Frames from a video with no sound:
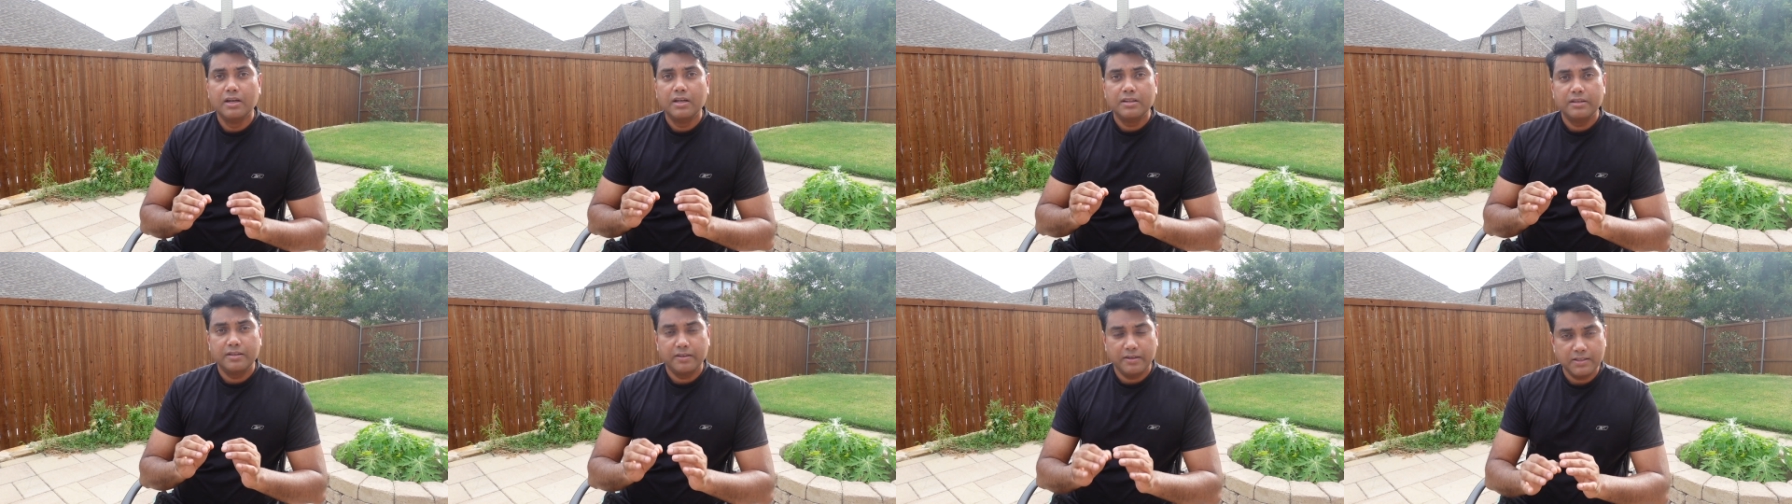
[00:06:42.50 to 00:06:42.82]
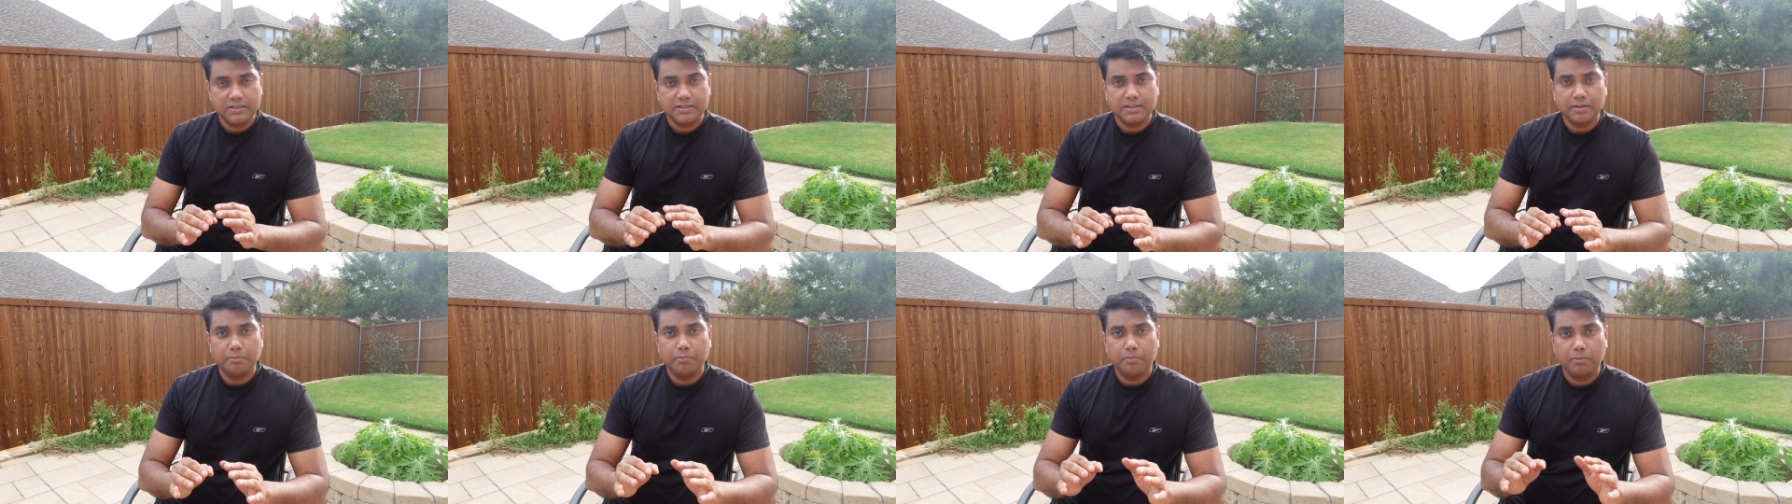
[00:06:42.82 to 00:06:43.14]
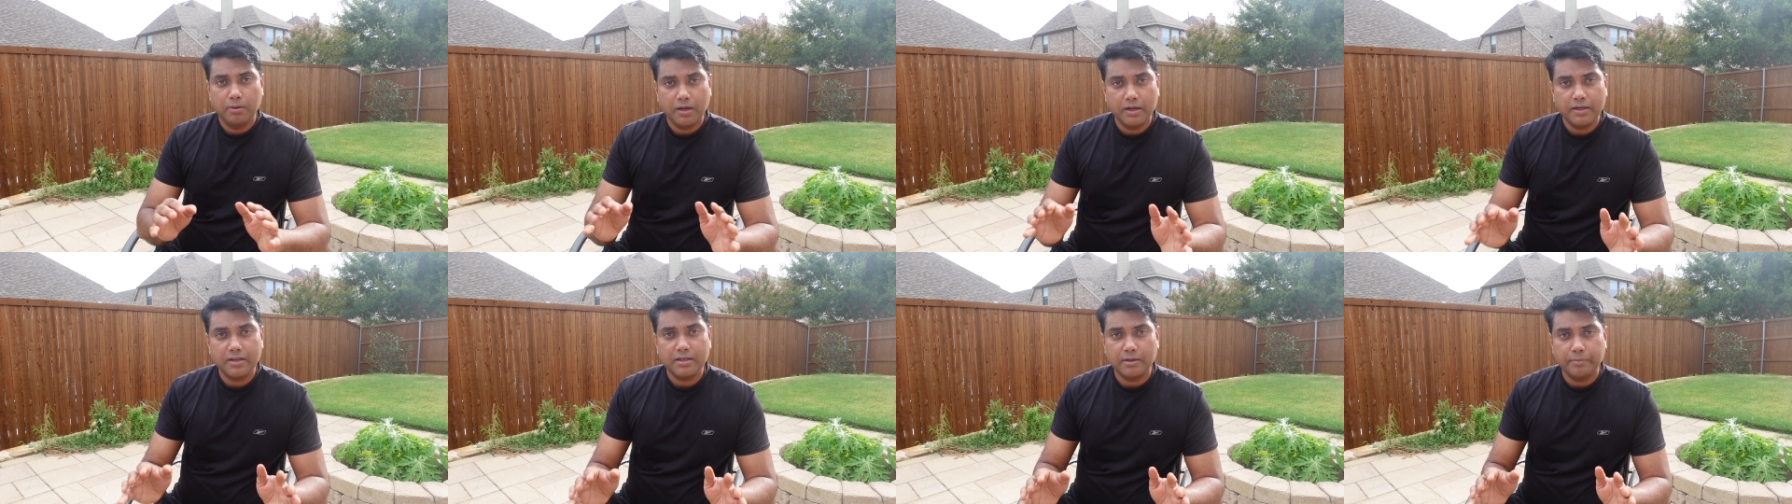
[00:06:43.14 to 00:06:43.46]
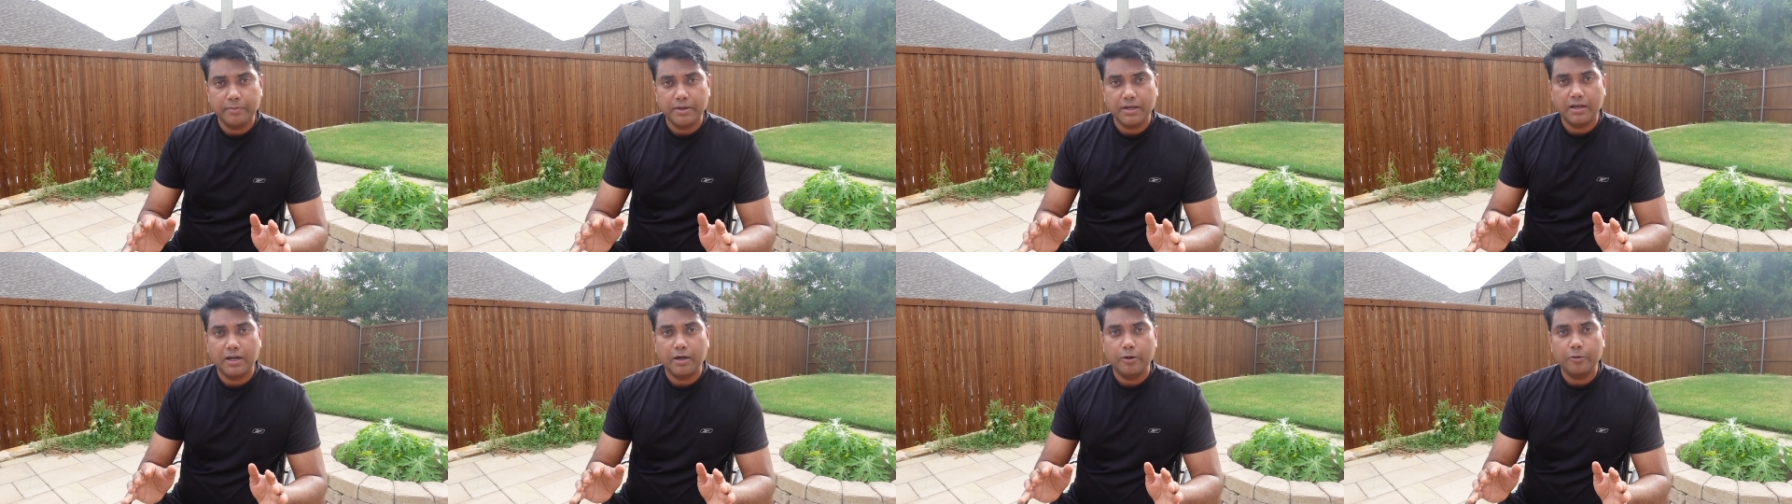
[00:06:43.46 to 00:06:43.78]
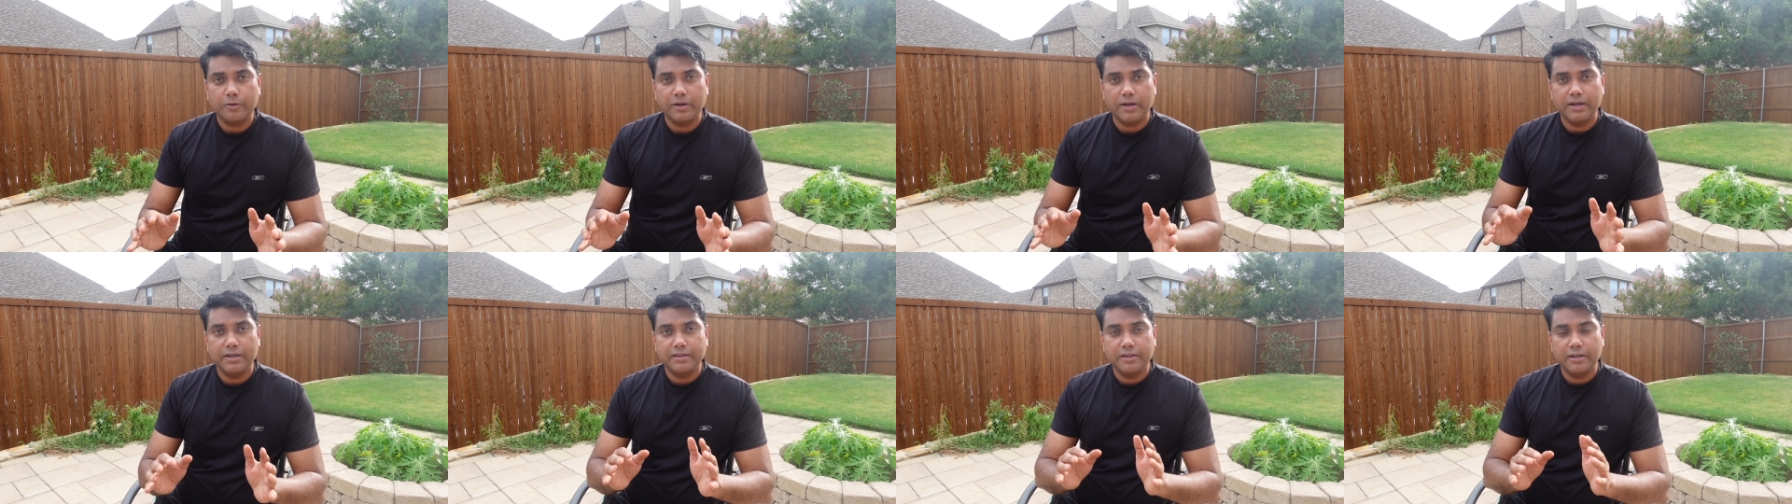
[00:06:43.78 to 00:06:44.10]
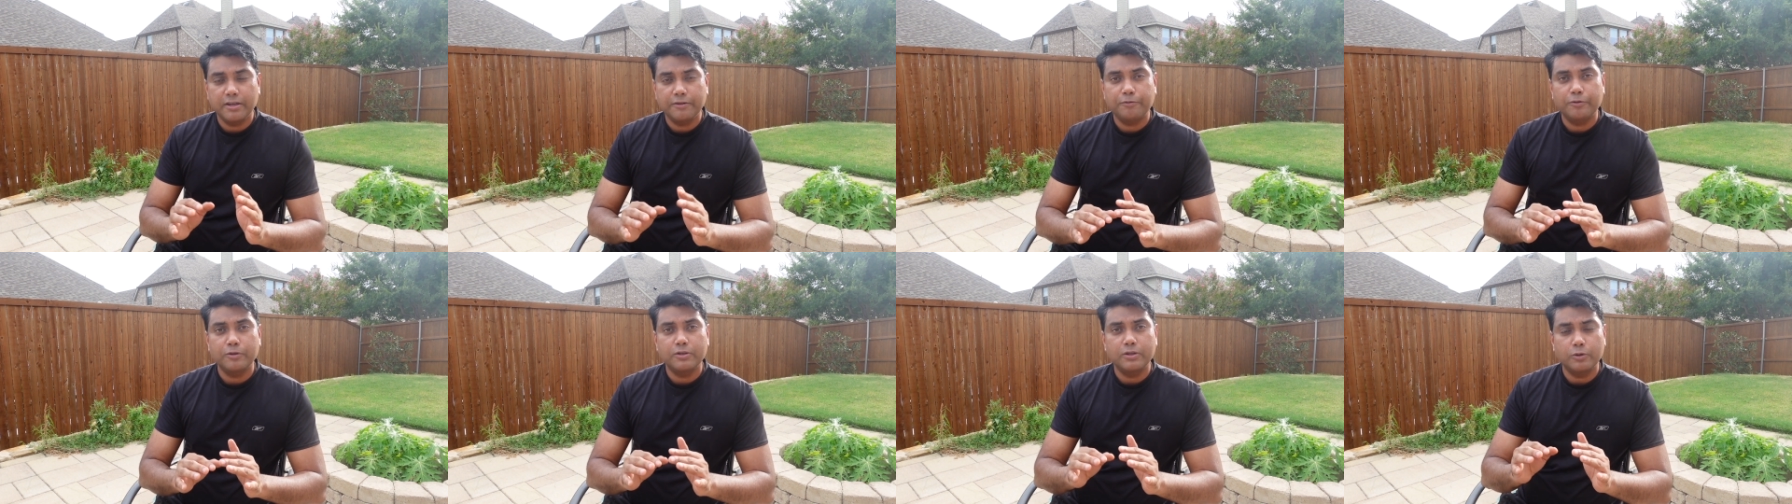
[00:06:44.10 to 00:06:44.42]
there is some blood coming out and
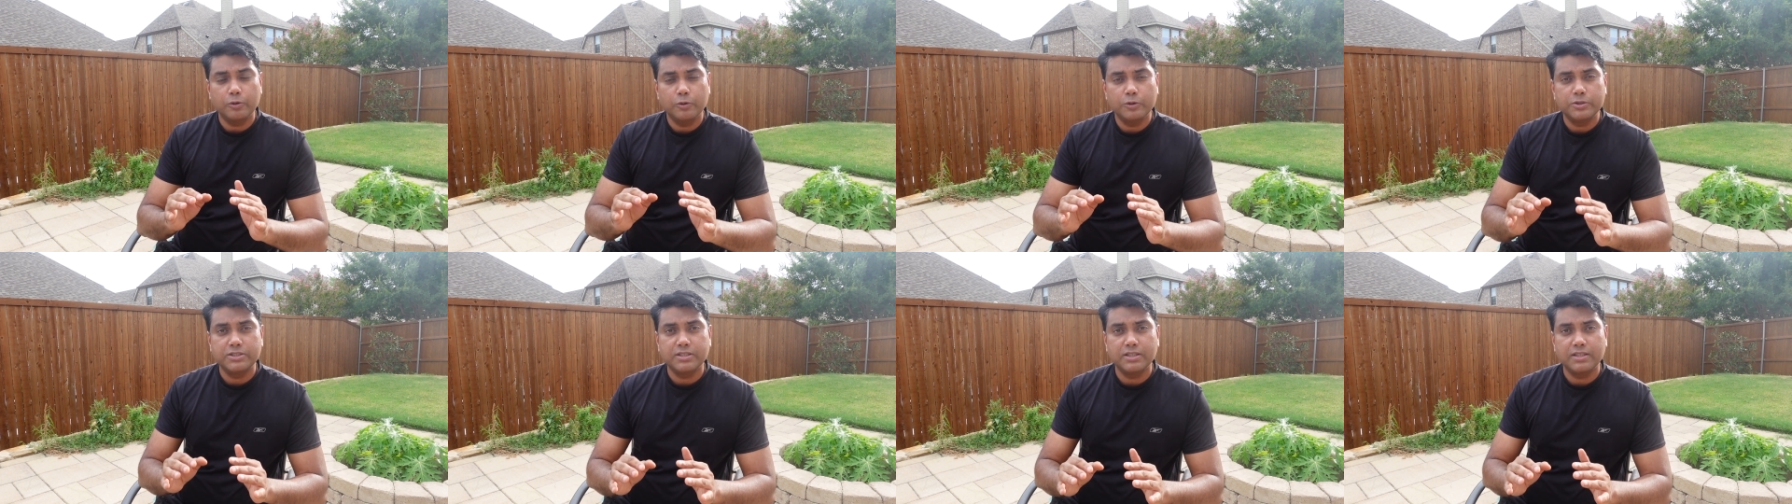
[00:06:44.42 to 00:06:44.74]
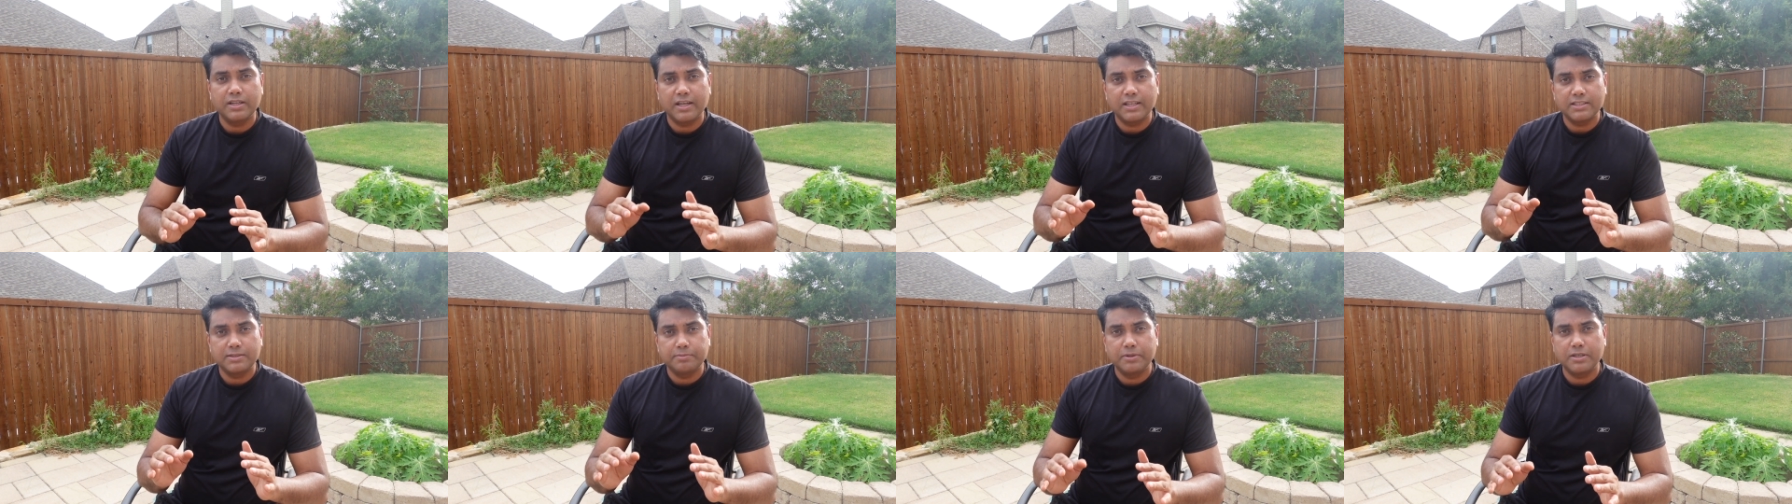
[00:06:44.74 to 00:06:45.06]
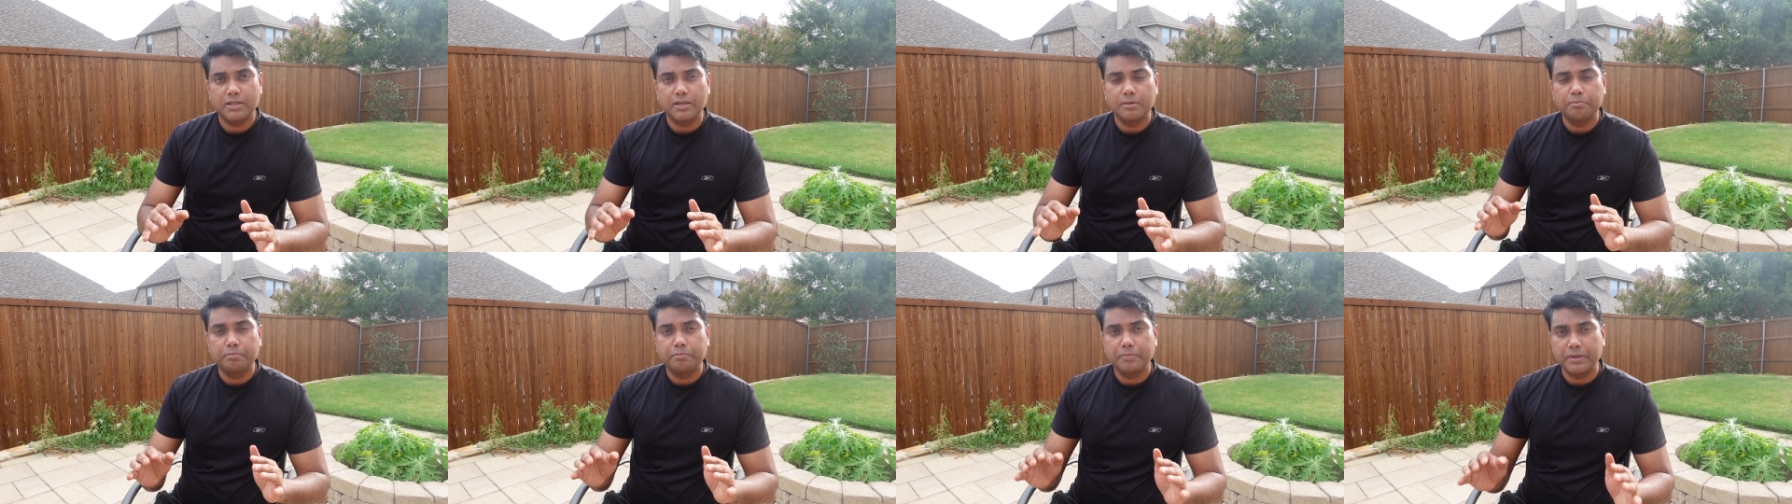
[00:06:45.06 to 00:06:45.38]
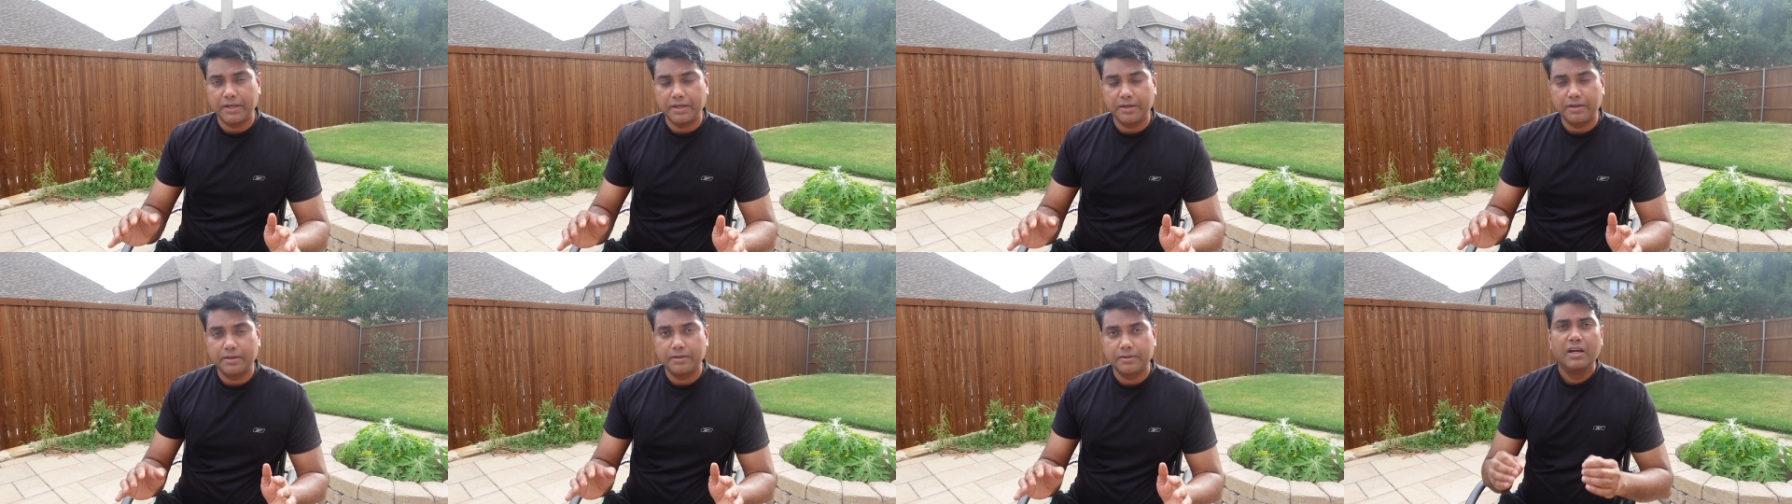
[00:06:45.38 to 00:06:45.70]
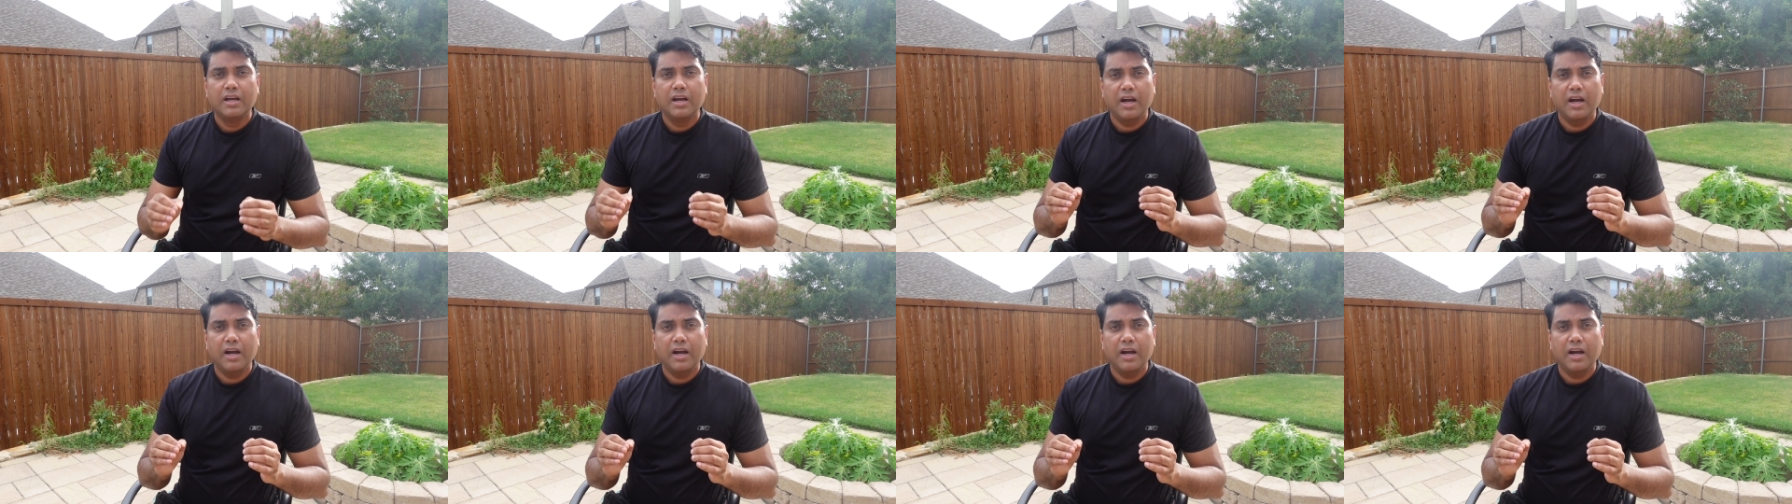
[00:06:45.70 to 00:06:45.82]
therefore the ocean has become pink